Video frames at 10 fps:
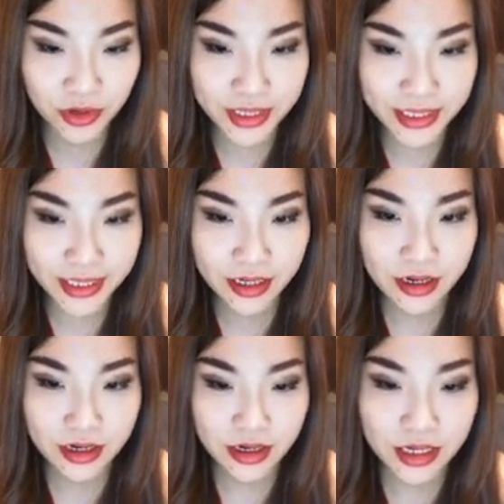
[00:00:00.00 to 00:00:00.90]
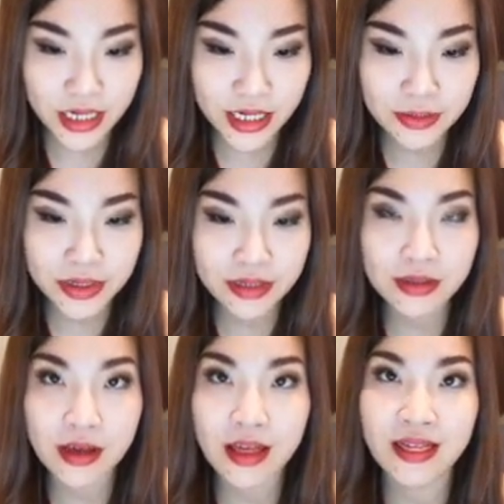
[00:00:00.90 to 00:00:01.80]
ni. Ni
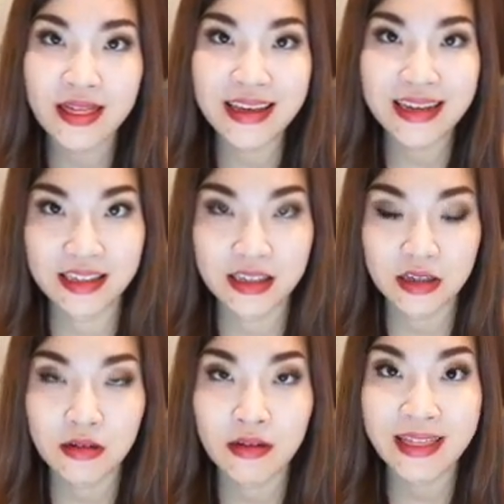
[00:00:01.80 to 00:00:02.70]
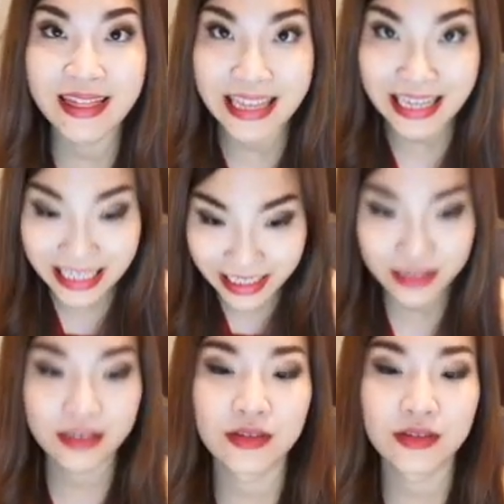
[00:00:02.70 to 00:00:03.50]
means this or these.